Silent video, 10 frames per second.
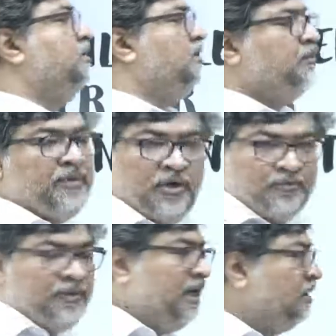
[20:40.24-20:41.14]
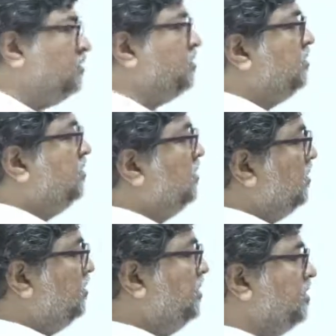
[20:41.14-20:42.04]
power plant,
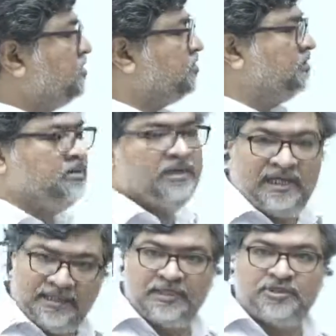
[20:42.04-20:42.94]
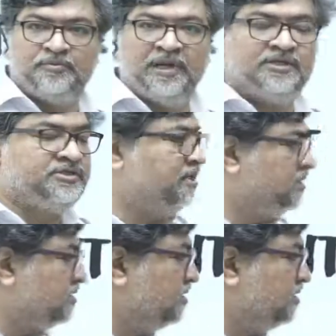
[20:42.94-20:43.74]
dust, agriculture practices,